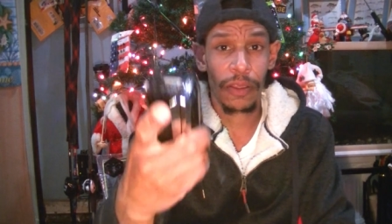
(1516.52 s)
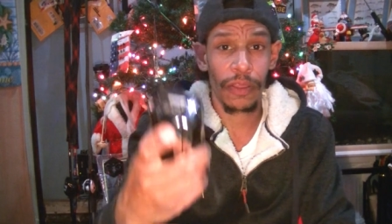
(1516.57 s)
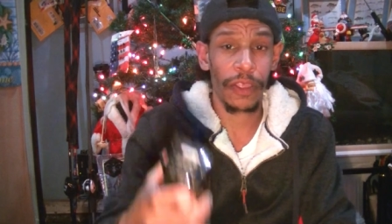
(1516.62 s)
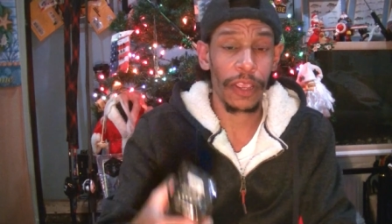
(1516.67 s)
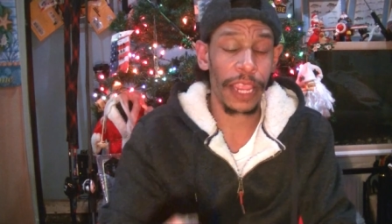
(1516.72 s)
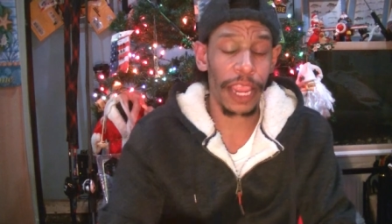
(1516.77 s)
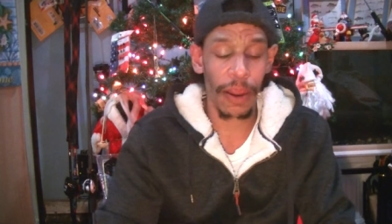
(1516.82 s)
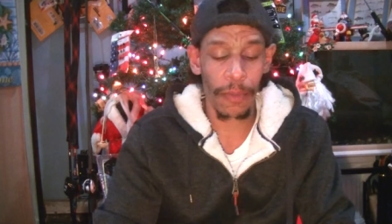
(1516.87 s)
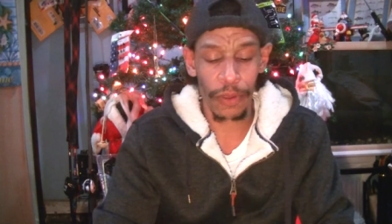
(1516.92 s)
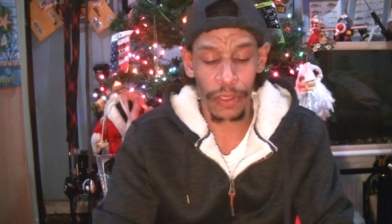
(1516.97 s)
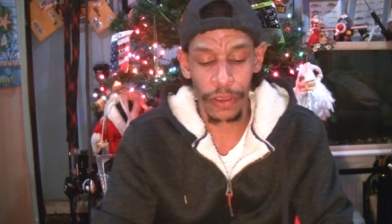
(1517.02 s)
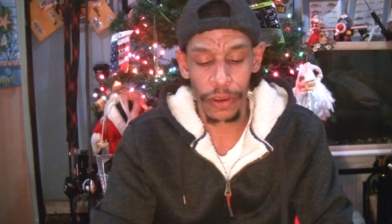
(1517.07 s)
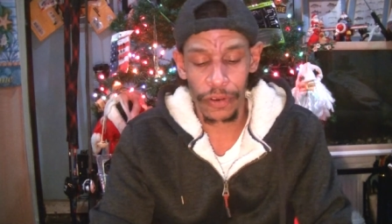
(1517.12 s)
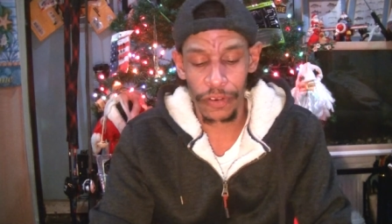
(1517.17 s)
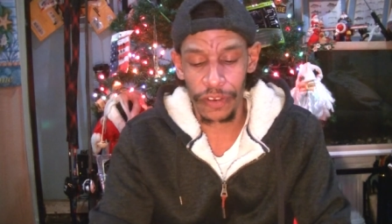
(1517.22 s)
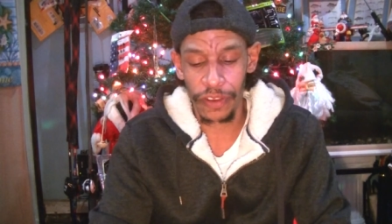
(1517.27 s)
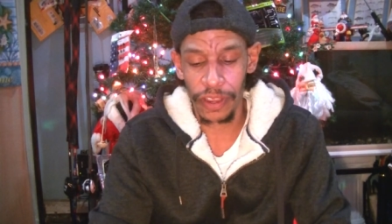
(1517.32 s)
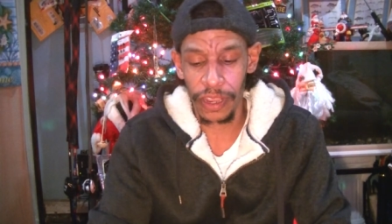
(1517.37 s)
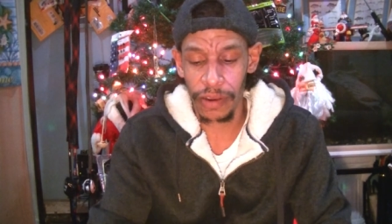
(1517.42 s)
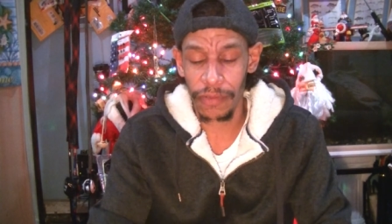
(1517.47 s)
The camera that you're
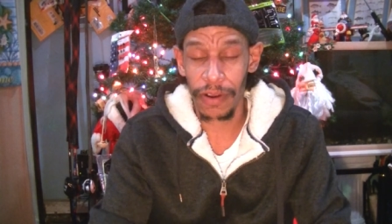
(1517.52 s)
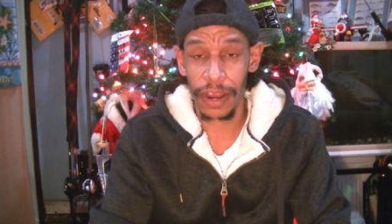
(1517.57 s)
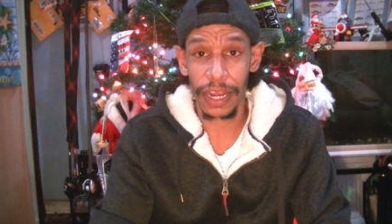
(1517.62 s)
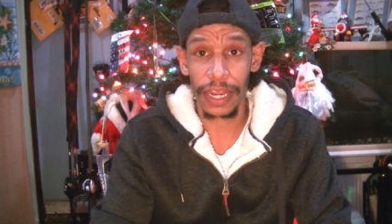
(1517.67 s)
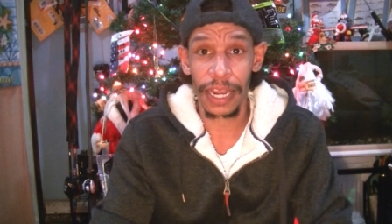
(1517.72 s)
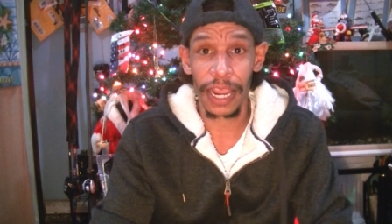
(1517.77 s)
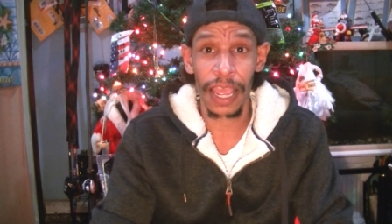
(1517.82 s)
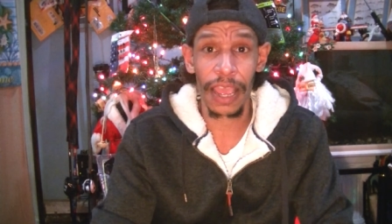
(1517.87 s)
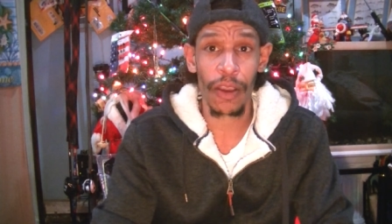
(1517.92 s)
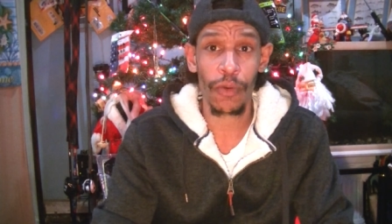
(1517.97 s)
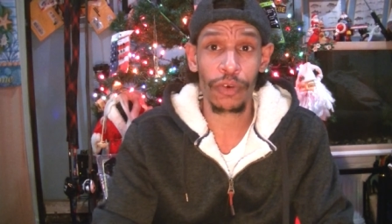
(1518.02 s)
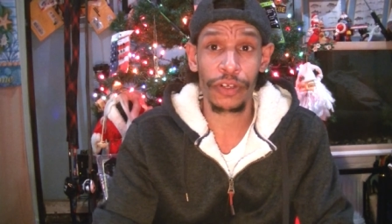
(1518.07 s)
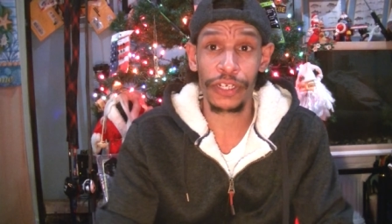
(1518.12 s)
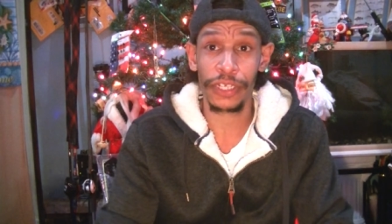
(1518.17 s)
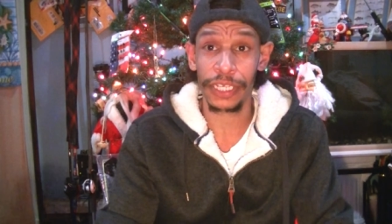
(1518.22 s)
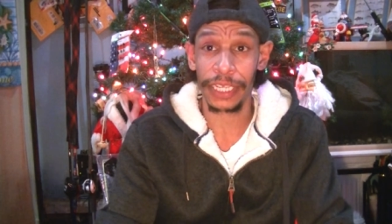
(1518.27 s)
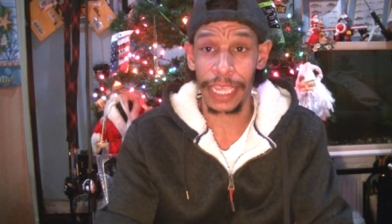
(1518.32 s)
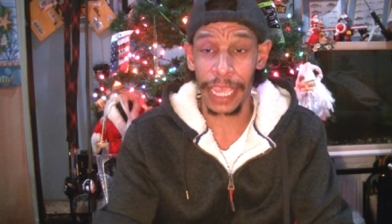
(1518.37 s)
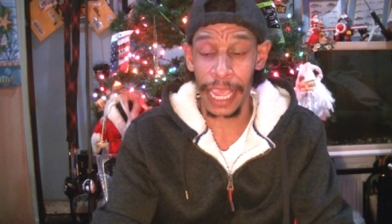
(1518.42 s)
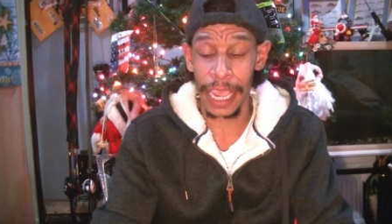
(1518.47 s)
seeing right now, which
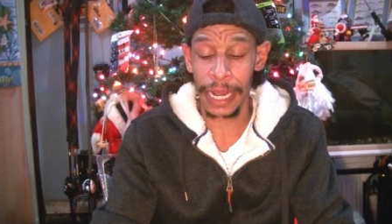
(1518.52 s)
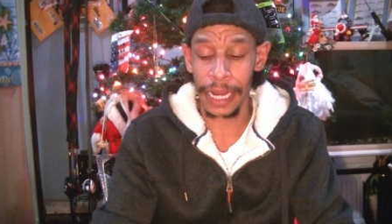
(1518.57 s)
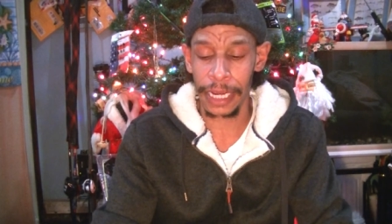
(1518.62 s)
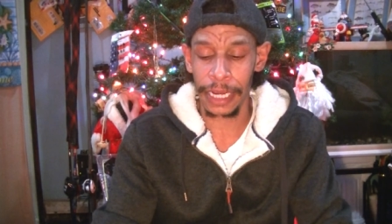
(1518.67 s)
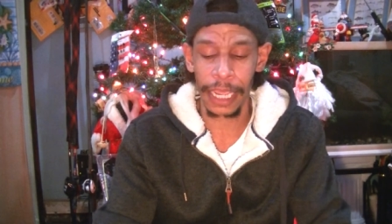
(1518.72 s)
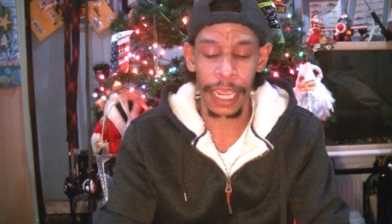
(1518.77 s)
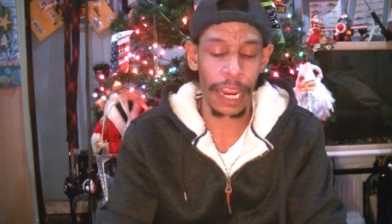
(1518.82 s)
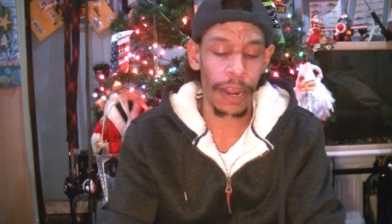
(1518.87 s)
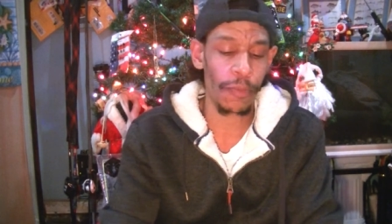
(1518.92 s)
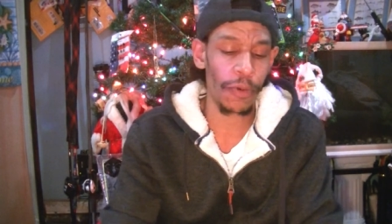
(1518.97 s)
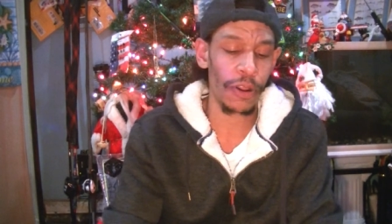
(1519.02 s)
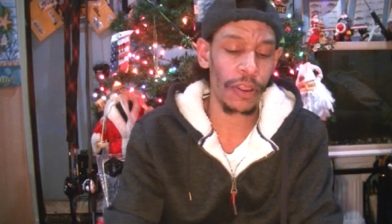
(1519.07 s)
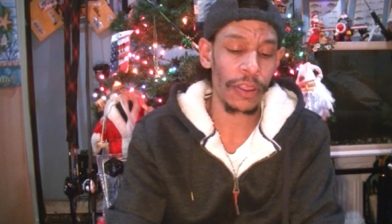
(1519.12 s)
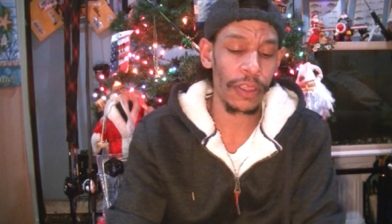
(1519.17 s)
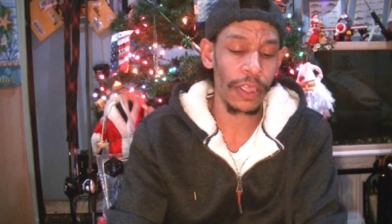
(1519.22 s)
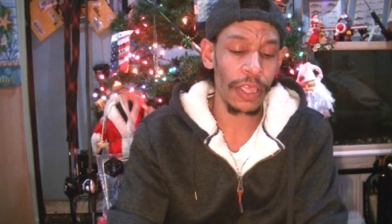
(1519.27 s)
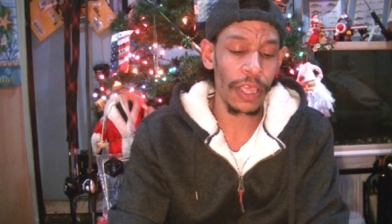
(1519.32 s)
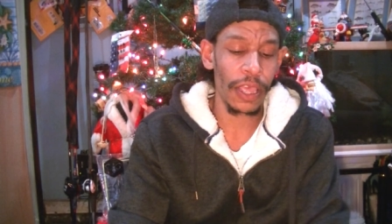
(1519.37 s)
is a Canon camera,